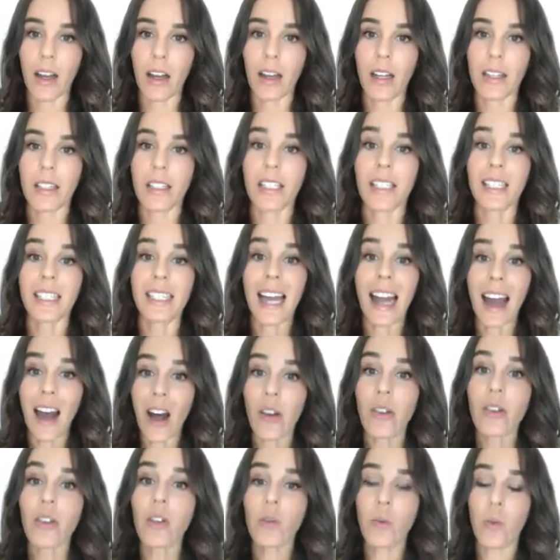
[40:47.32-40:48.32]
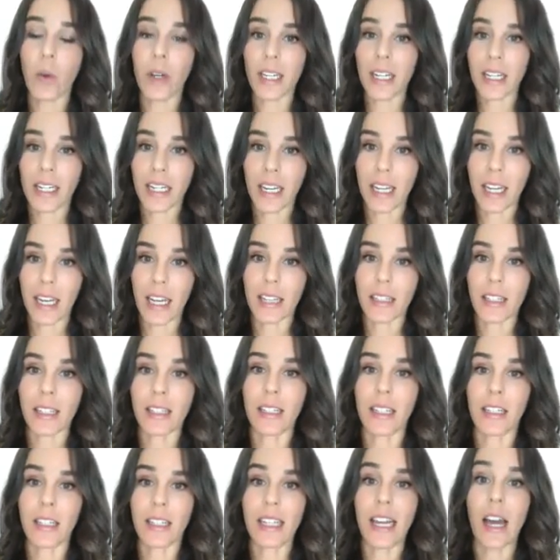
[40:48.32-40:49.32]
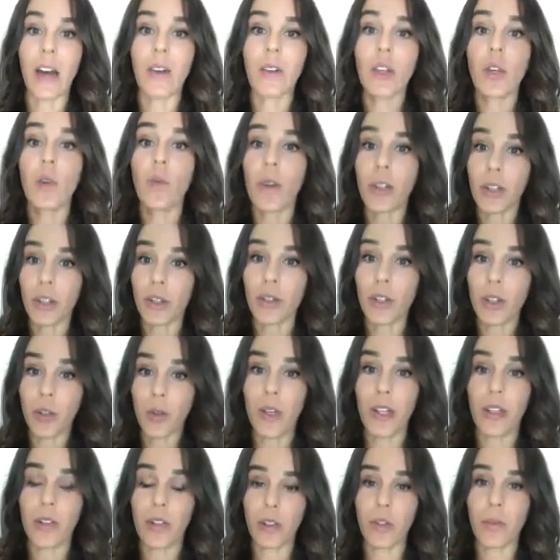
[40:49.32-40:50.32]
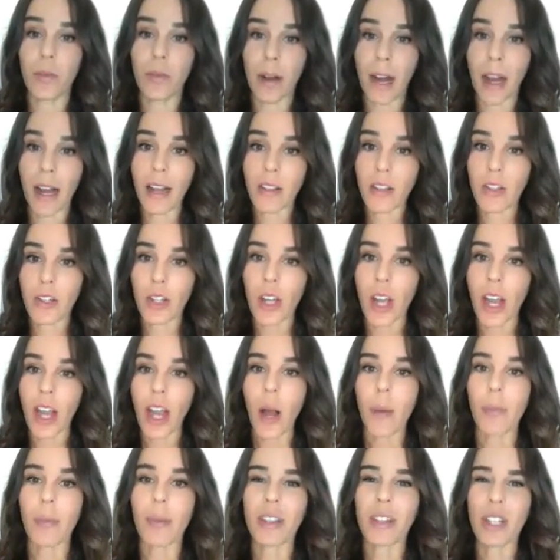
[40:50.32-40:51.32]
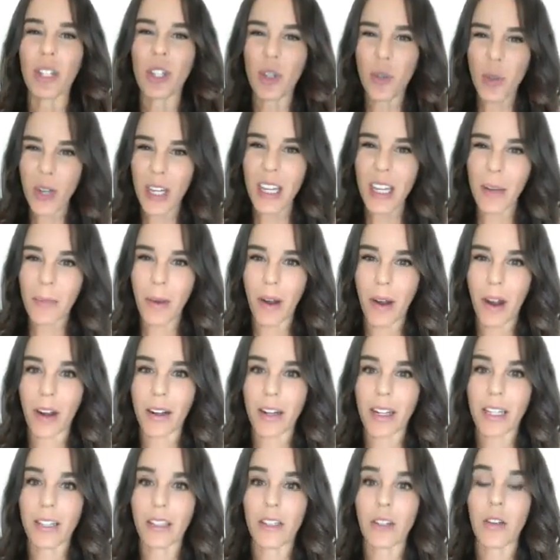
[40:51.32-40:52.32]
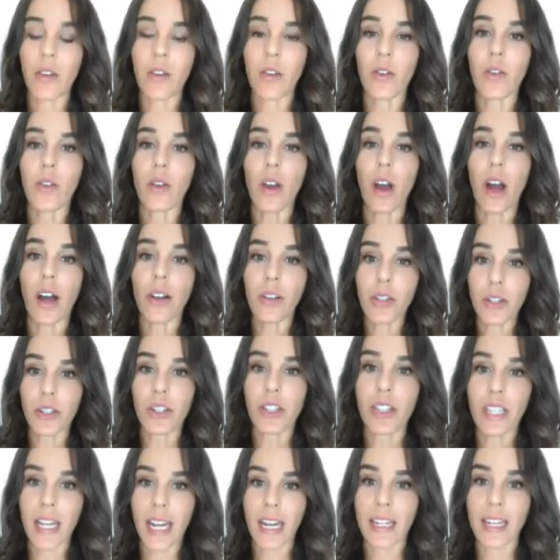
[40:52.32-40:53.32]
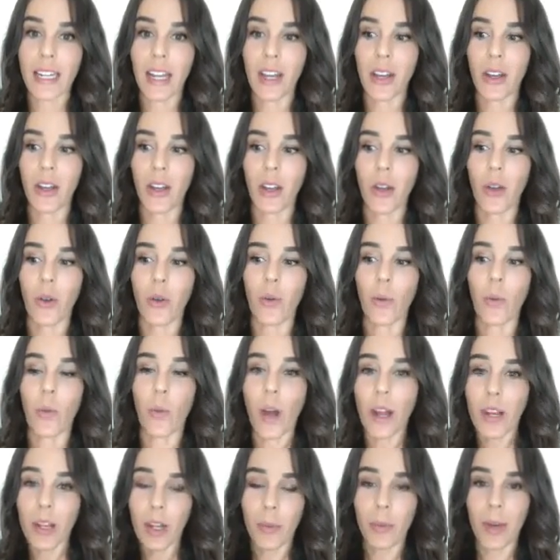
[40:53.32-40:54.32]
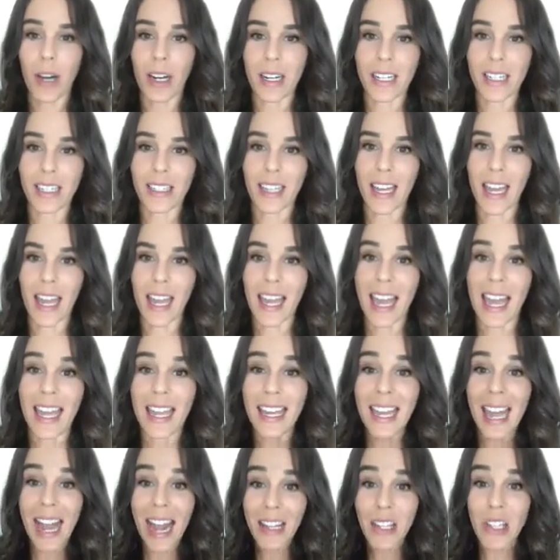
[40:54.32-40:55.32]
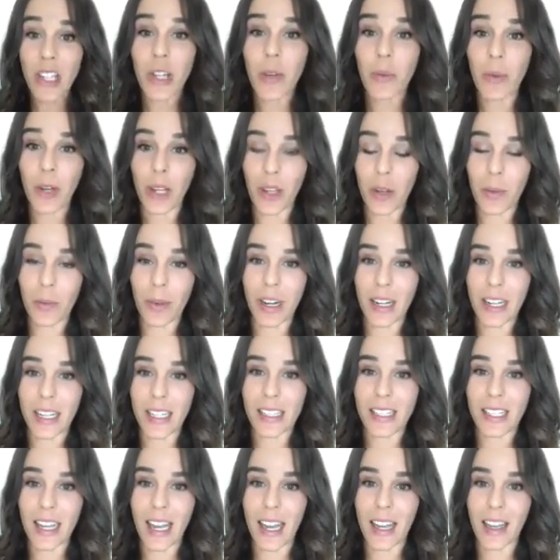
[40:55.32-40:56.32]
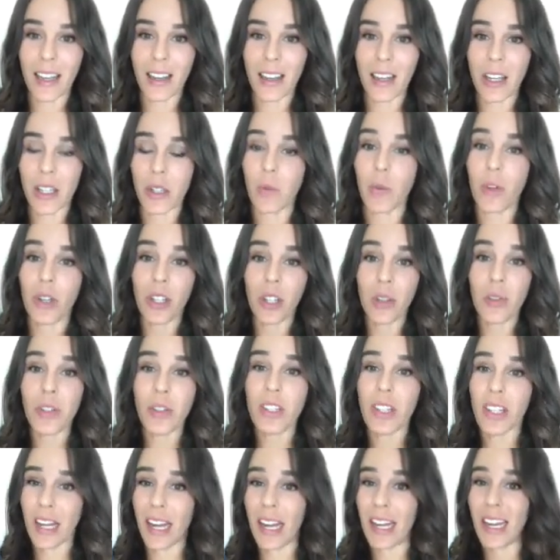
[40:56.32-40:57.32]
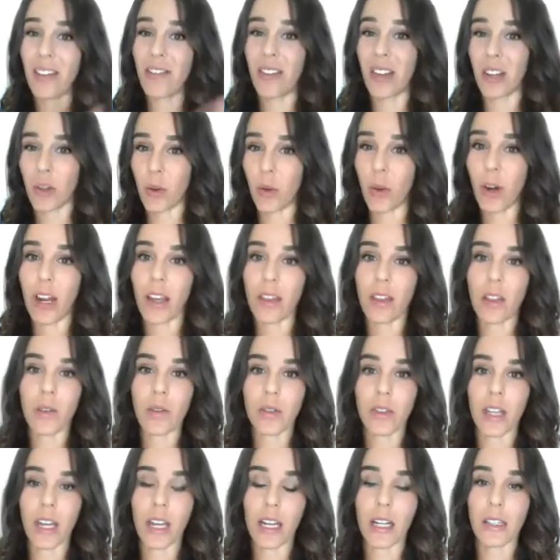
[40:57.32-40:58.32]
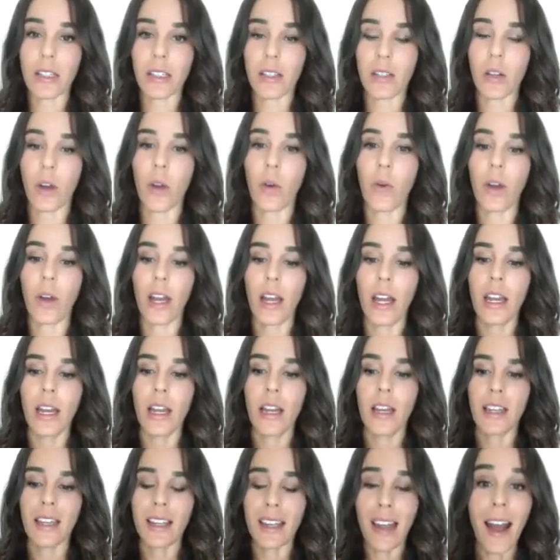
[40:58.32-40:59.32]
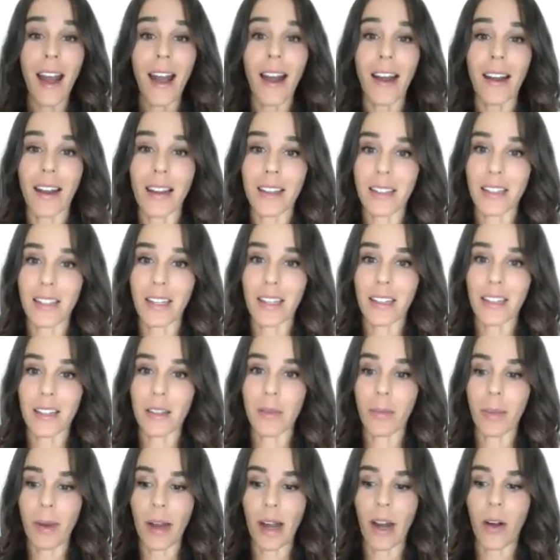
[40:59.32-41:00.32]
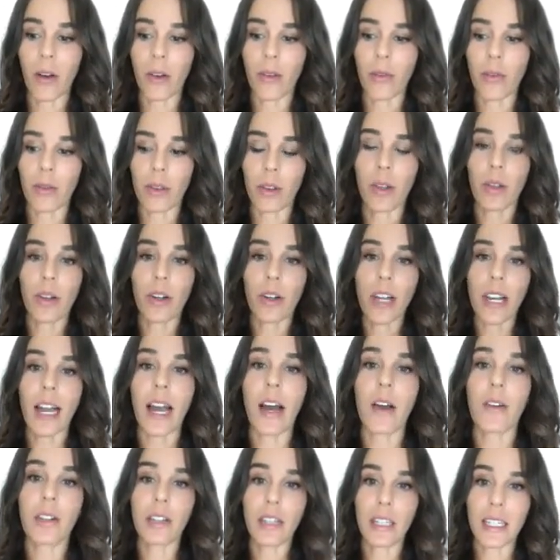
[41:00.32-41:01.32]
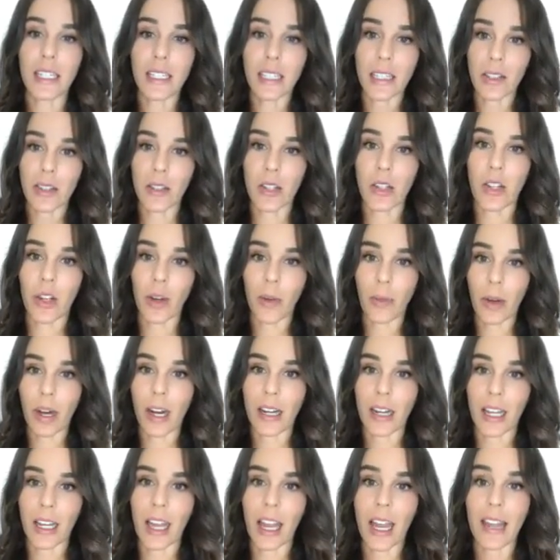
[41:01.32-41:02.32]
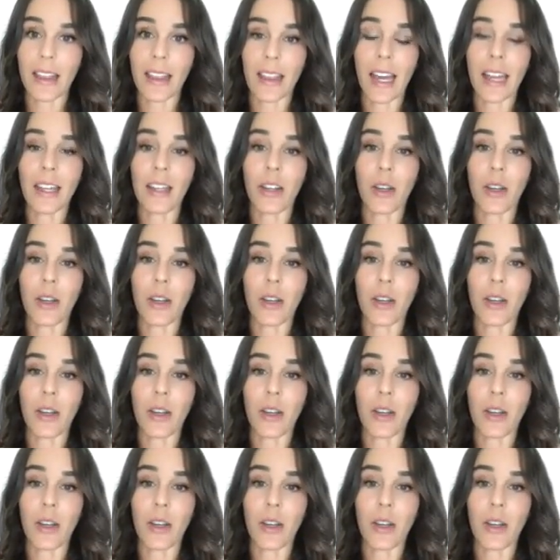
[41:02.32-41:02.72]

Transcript: to tell you what it needs and to tell you when you're doing too much. But the tricky part is understanding what your body's saying and catching what your body's saying, because we're used to kind of ignoring those things. So yeah, it's about learning how to listen to your body and let your